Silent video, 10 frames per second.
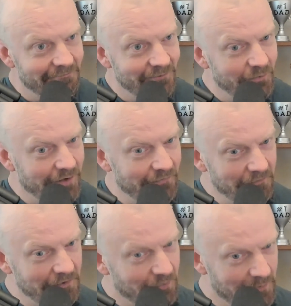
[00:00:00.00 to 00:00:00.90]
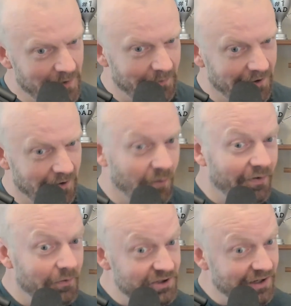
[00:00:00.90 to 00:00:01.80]
So if we got 53 people here,
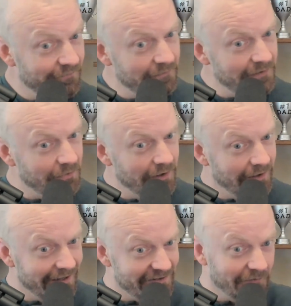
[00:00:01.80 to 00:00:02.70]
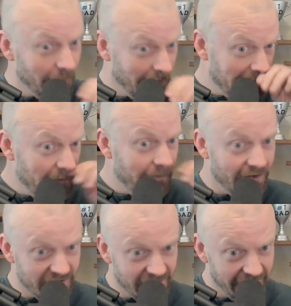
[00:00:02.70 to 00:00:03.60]
hopefully we should have 53 likes. So if you want to do that,
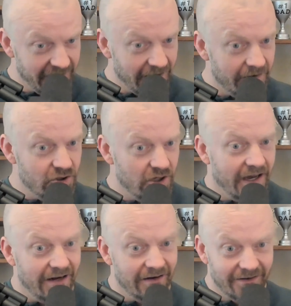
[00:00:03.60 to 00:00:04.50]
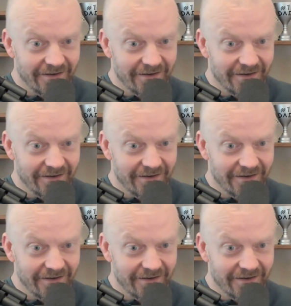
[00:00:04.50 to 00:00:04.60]
just click out of the chat,